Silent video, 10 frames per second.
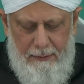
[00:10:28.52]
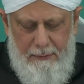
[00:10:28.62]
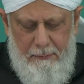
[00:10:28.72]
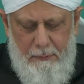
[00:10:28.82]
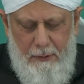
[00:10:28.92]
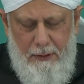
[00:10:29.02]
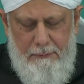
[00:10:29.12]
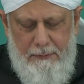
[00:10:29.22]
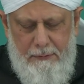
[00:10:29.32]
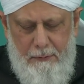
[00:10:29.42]

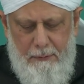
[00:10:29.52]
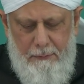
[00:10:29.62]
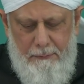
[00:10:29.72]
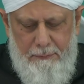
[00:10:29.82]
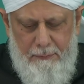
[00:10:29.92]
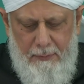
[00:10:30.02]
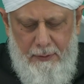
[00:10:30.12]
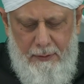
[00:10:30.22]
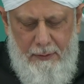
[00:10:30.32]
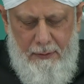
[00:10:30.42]
apparently they accepted
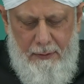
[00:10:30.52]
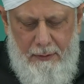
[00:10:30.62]
Islam,